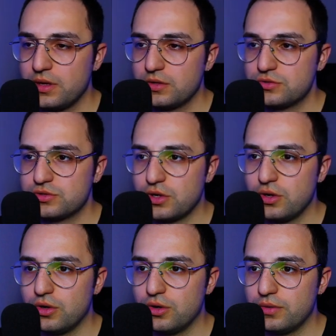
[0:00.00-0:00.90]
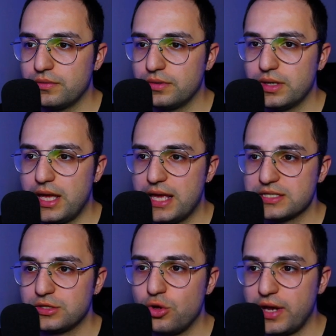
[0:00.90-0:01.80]
So
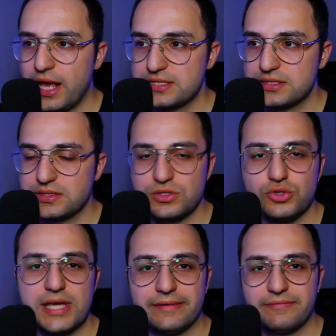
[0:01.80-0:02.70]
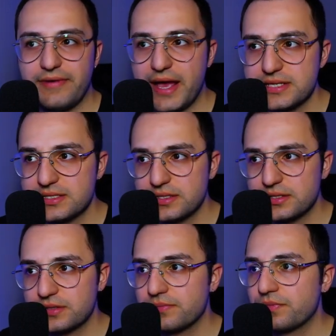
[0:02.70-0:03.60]
as long as you get faster,
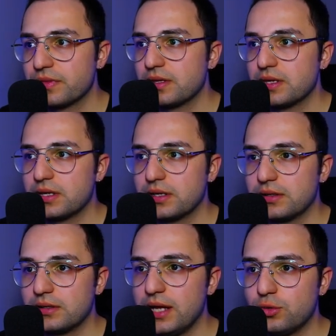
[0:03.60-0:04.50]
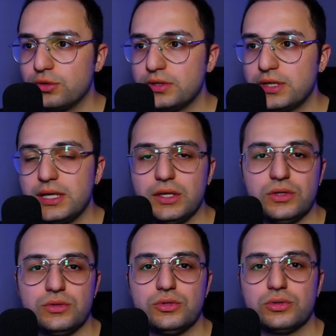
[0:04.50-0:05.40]
not only
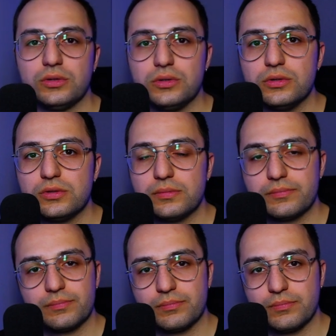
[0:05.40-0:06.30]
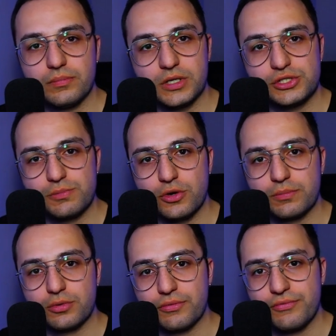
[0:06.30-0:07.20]
you look much more
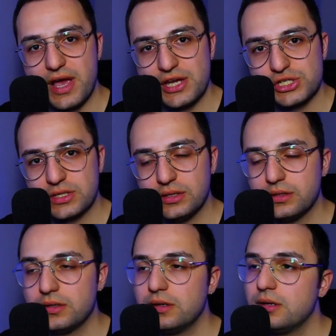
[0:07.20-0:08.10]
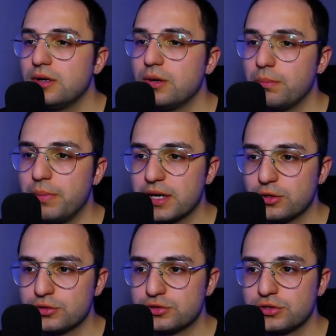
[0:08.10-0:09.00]
professional, but
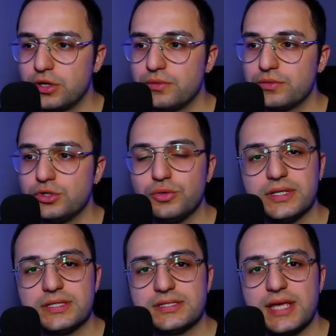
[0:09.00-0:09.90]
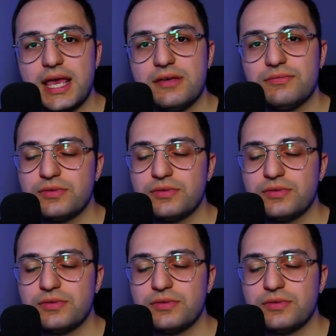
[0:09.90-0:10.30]
also you will save